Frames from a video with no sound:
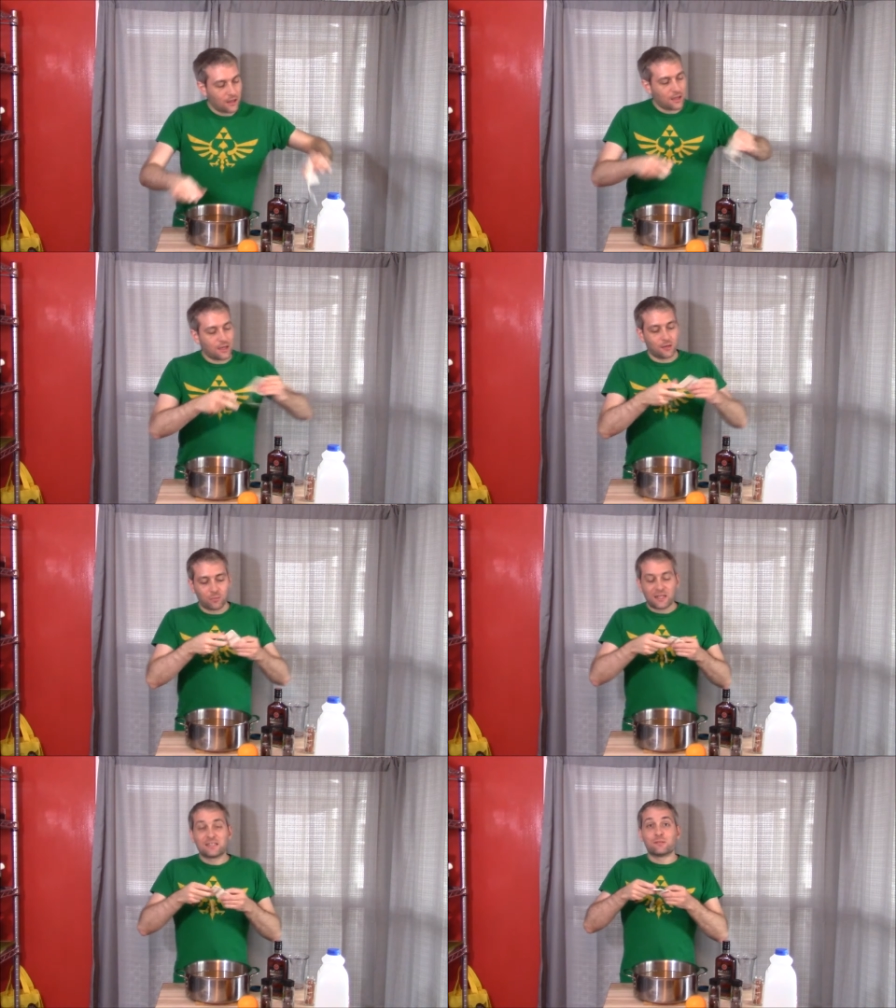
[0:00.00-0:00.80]

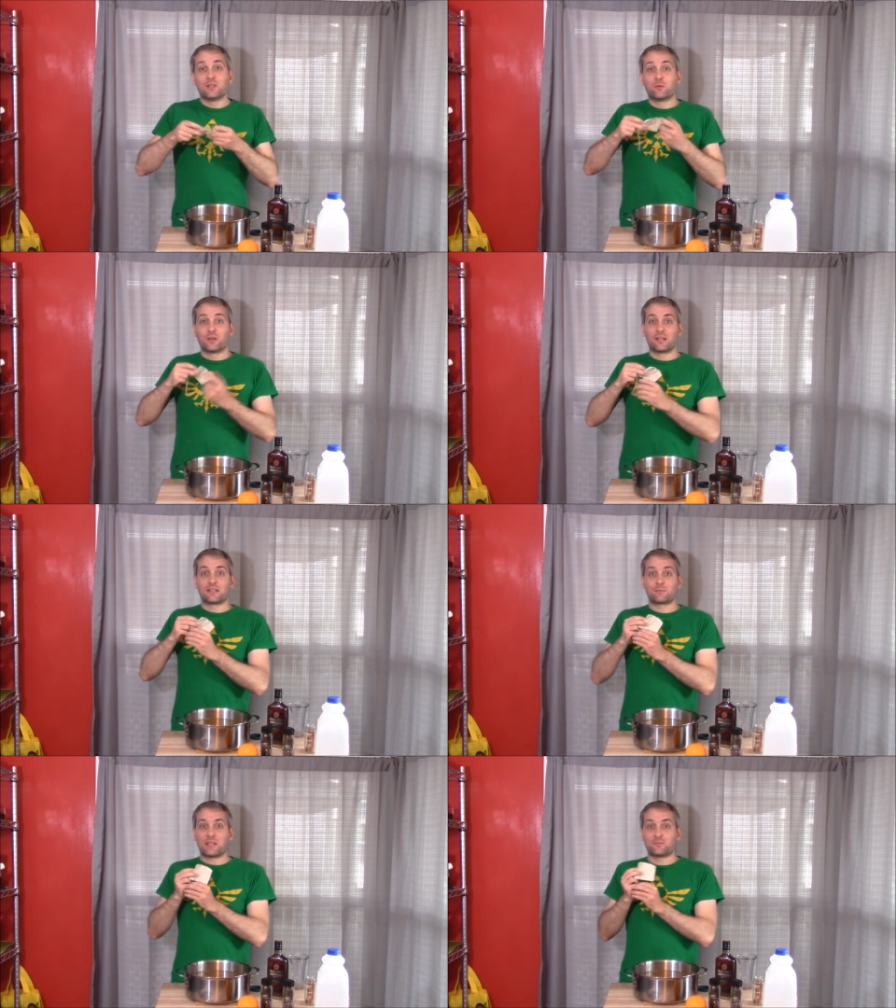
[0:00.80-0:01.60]
and place them into one of
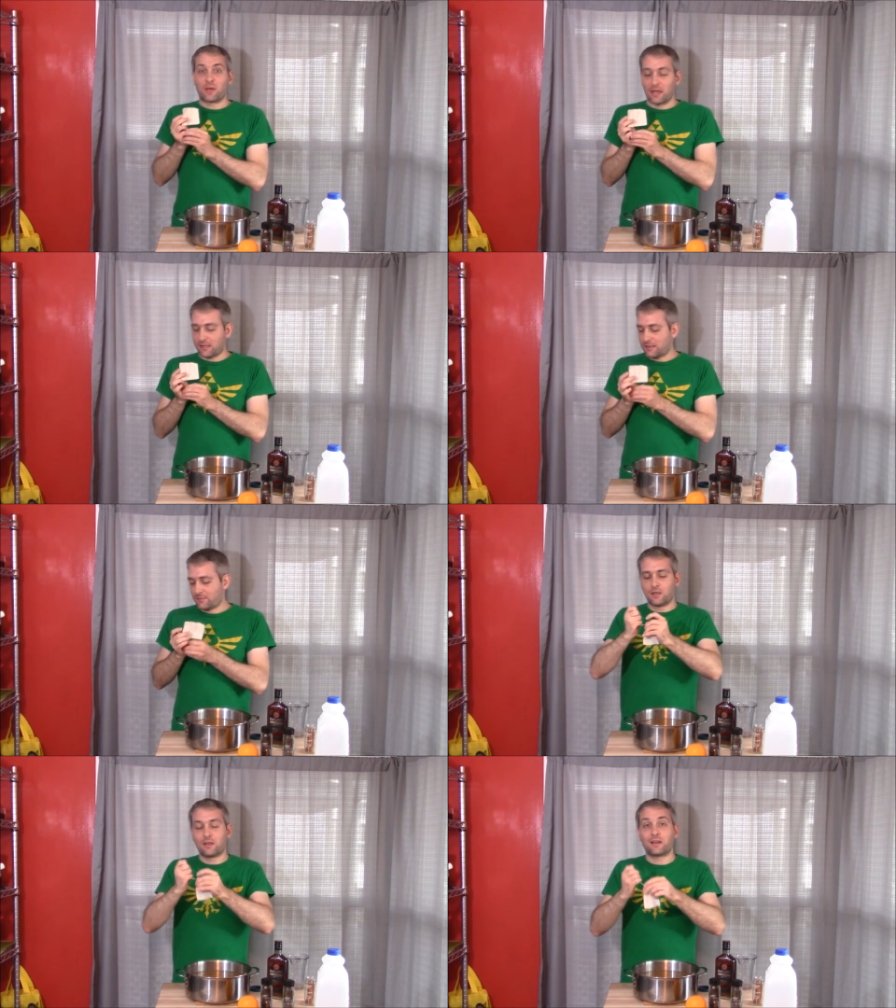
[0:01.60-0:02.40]
the spice bags.
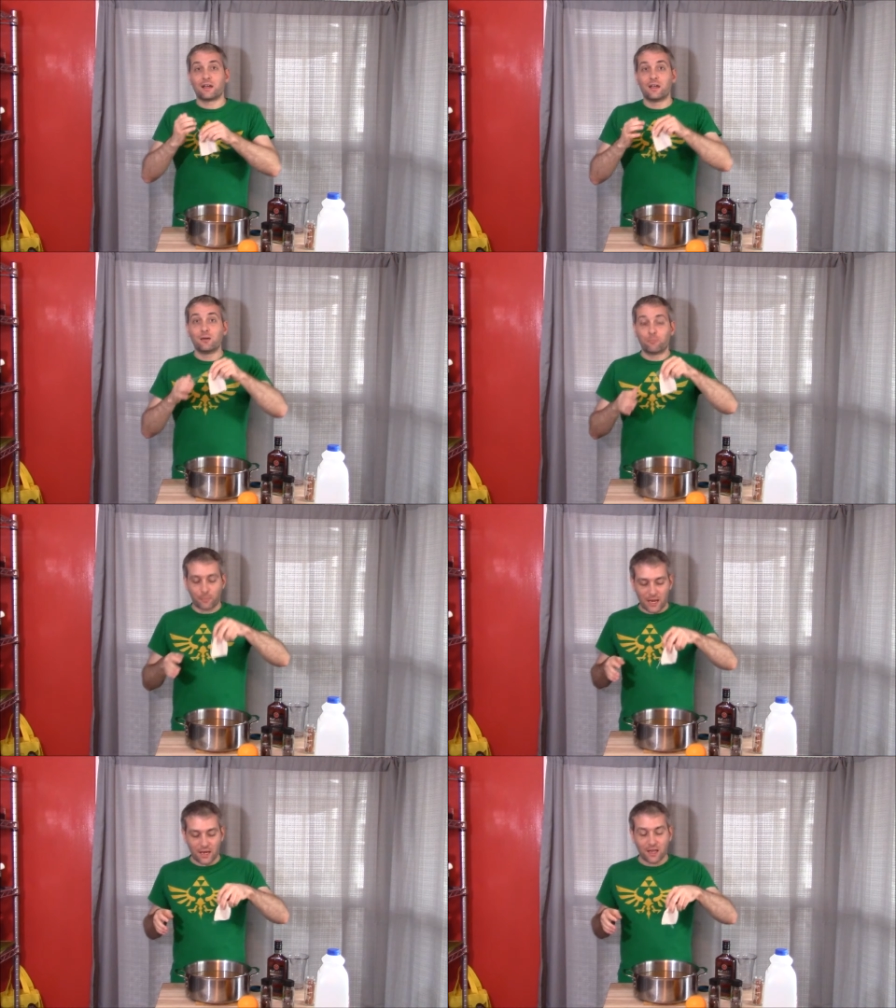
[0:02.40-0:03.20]
Tie it up
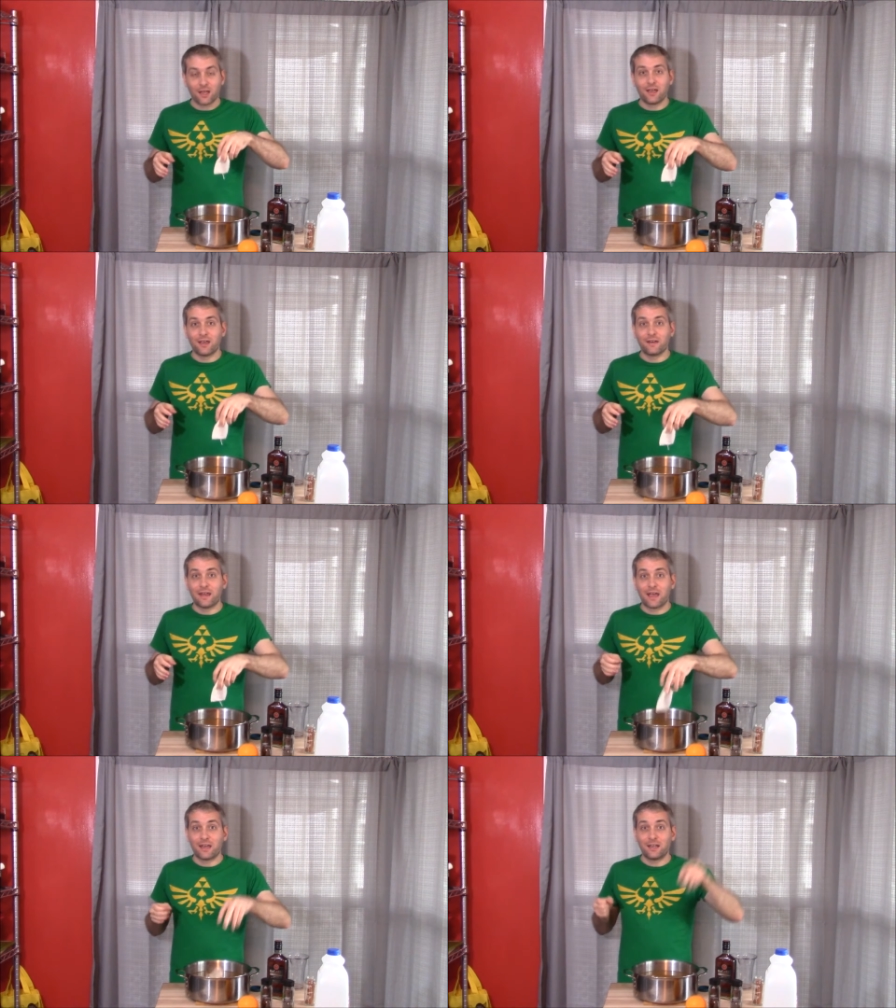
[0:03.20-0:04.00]

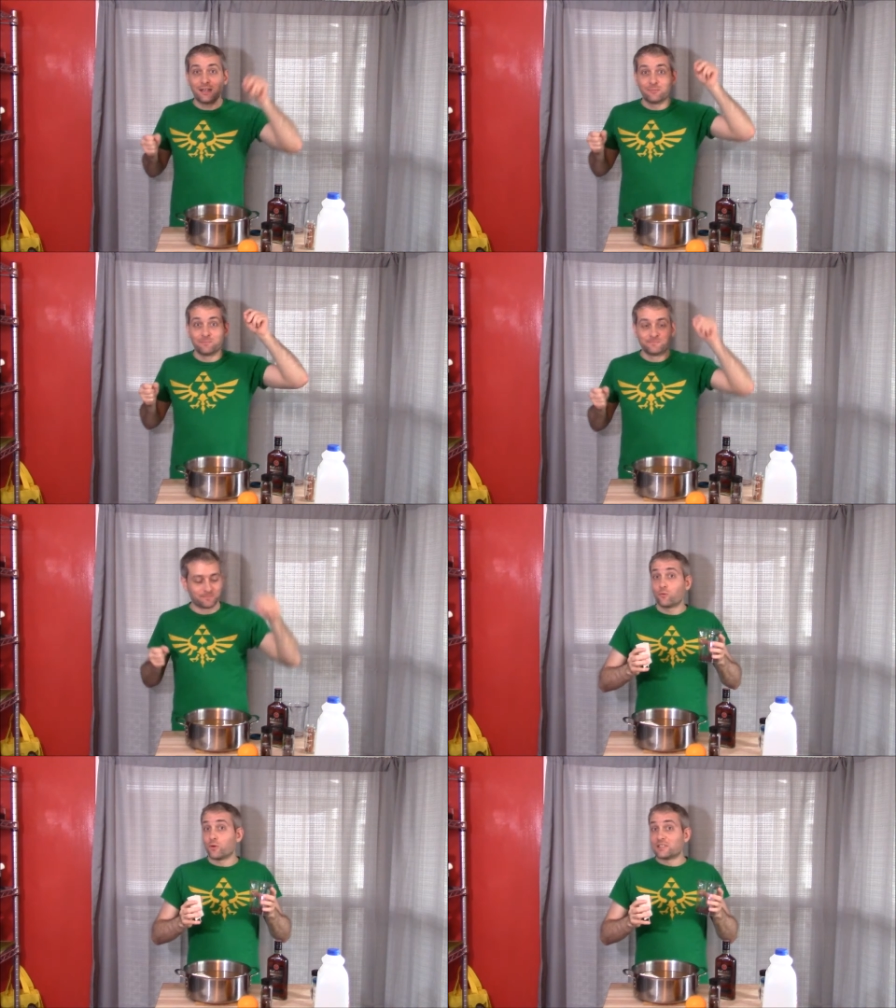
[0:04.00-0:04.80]
and add it in.
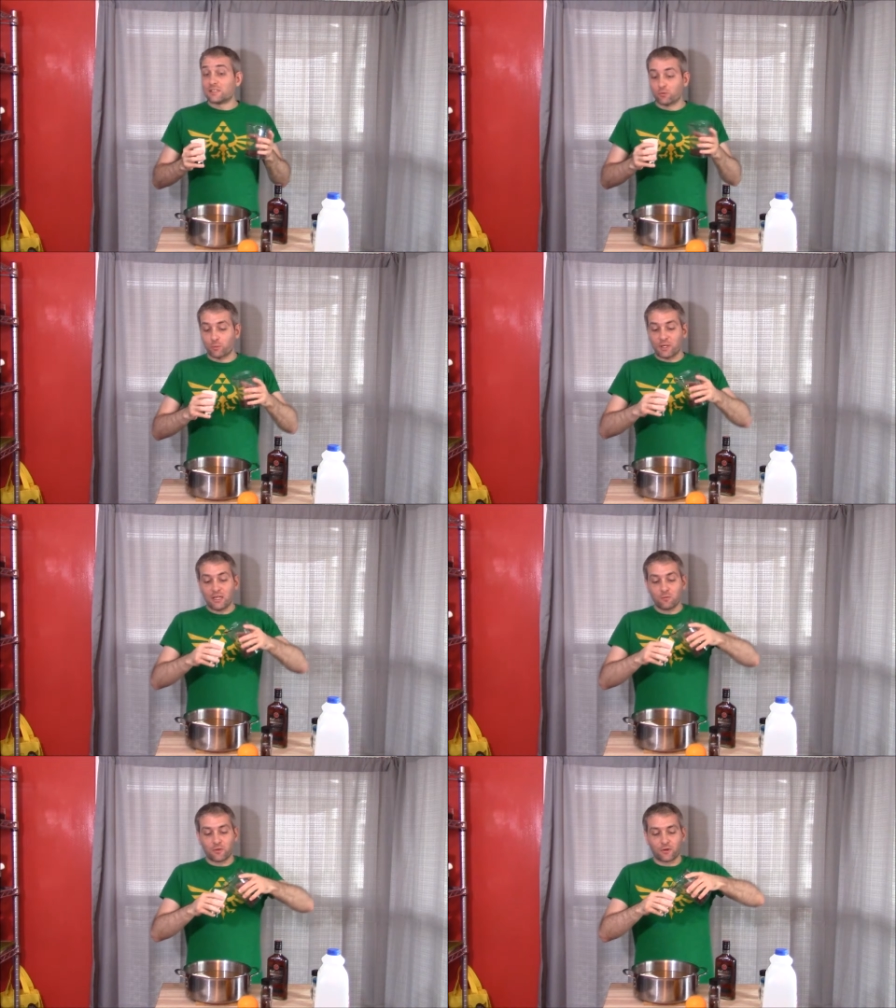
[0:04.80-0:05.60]
Rinse and
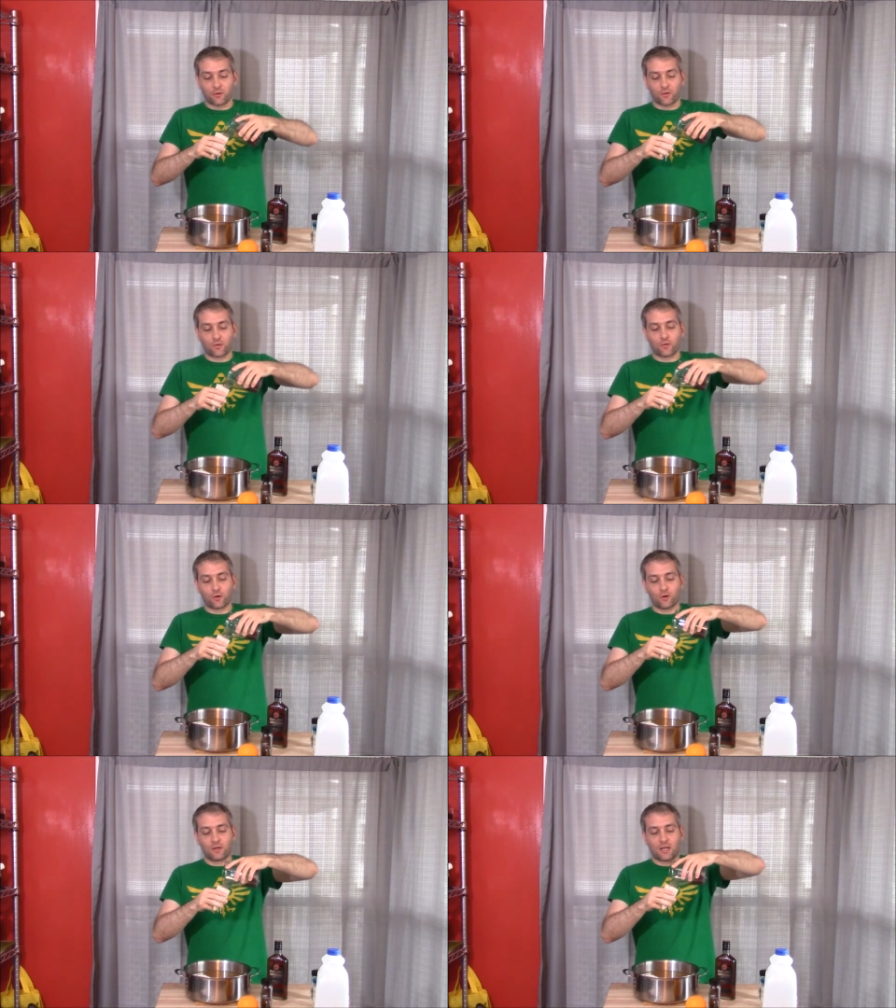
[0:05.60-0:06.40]
repeat with your
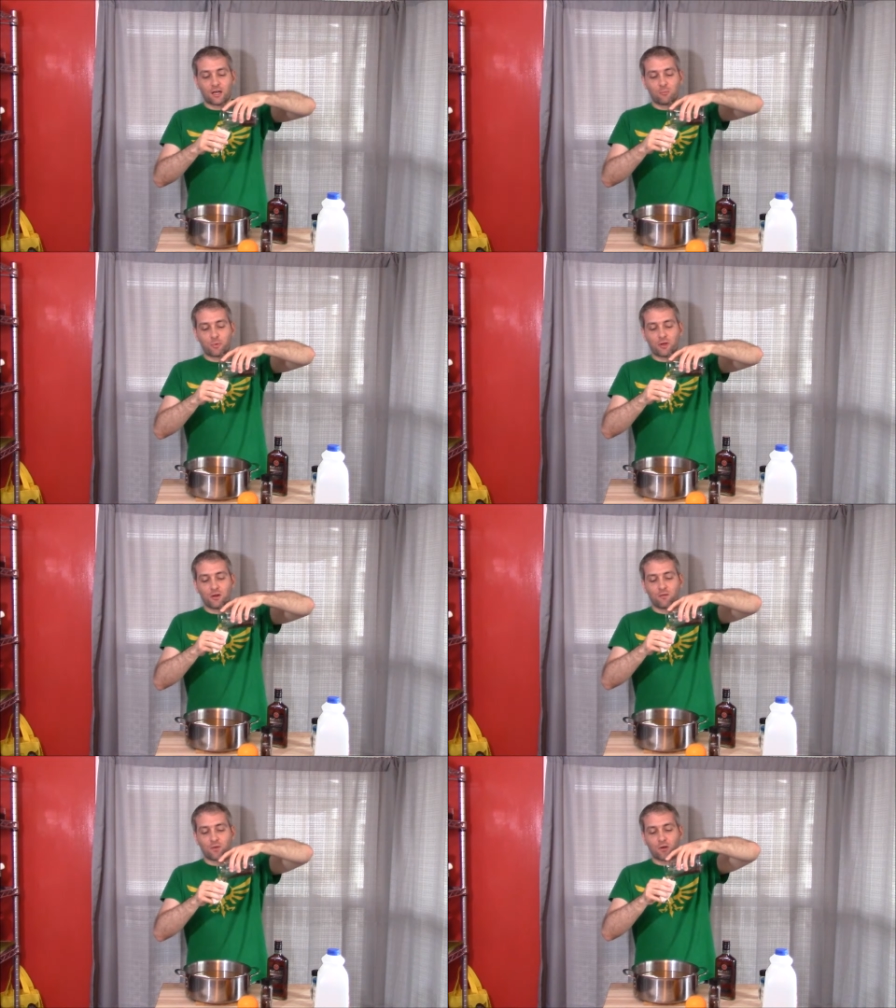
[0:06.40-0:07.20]
third cup
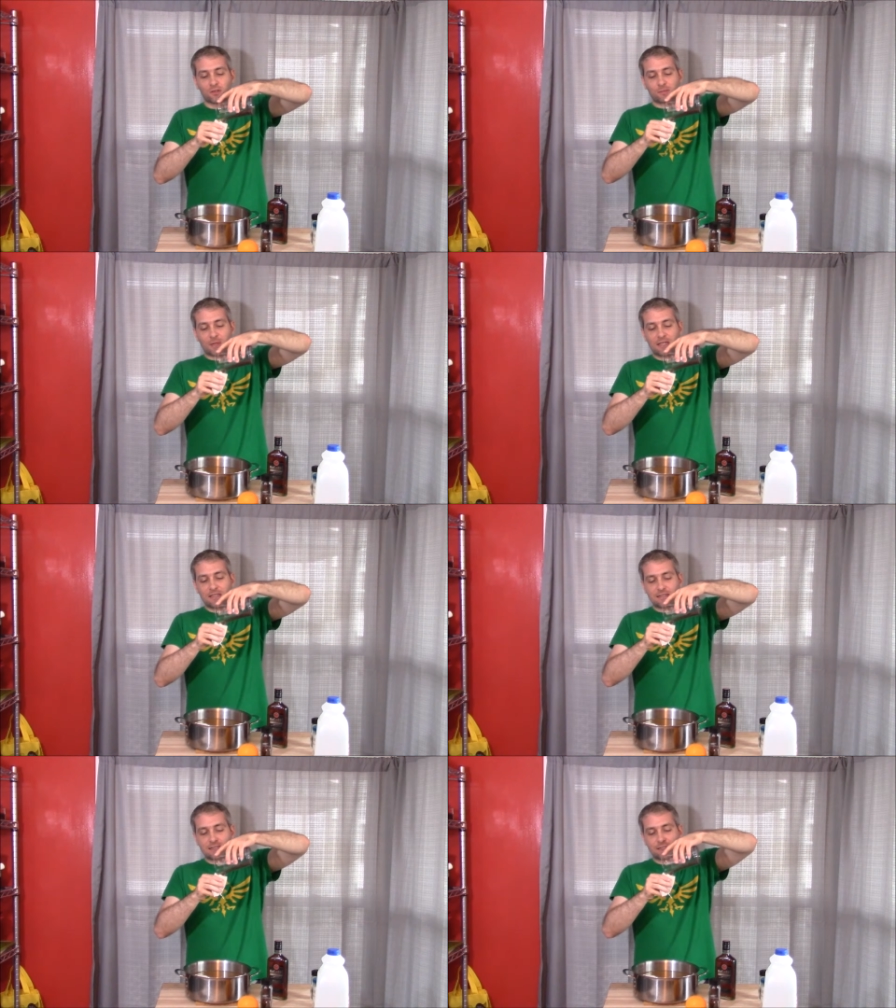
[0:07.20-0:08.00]
of
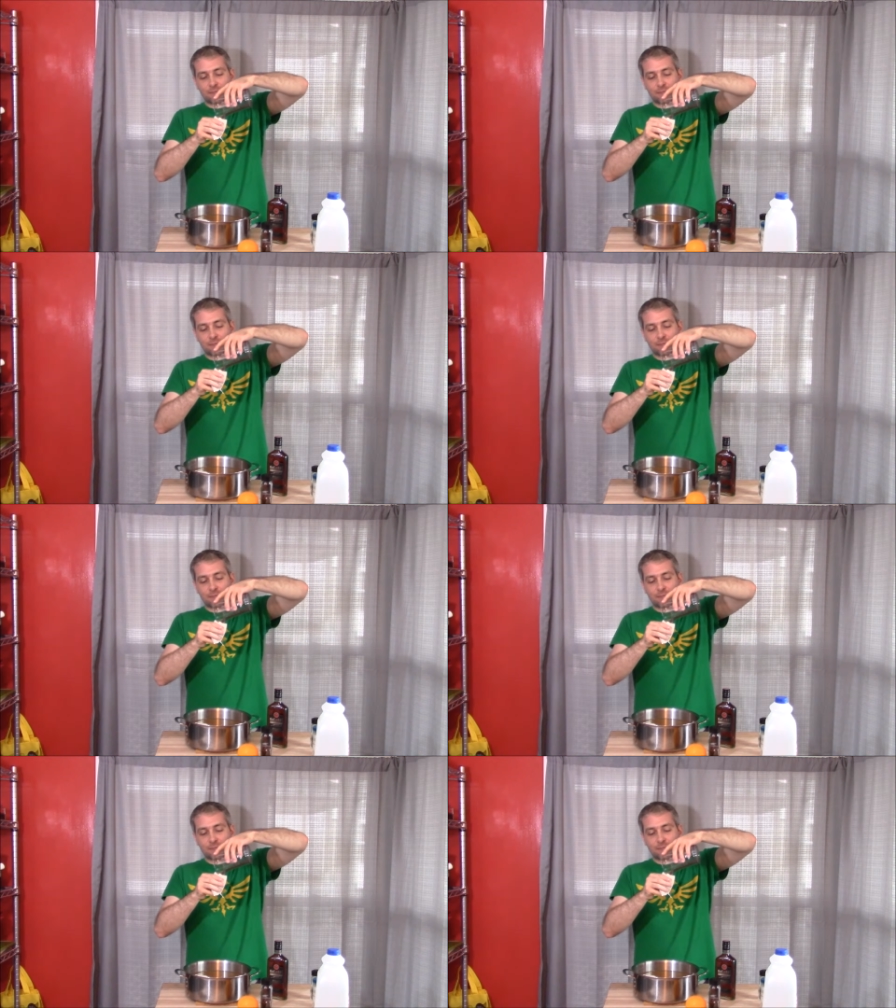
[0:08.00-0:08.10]
allspice.